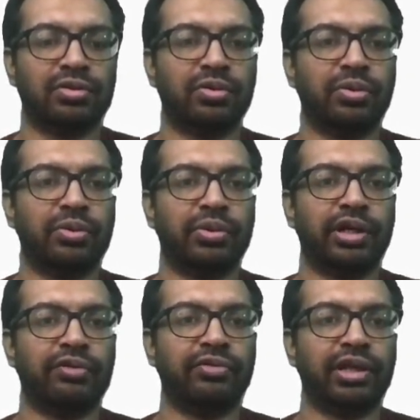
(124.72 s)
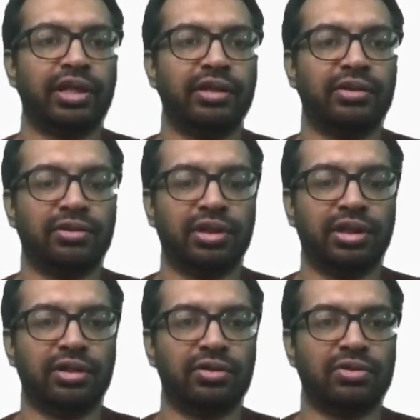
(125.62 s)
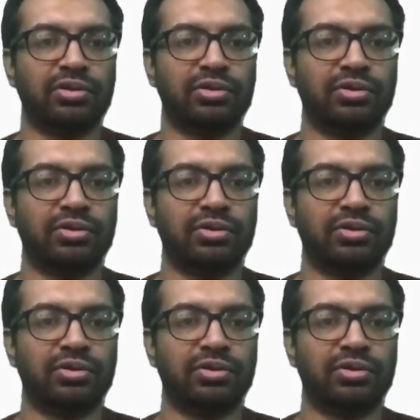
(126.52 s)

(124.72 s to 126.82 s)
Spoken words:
I'm going to have that also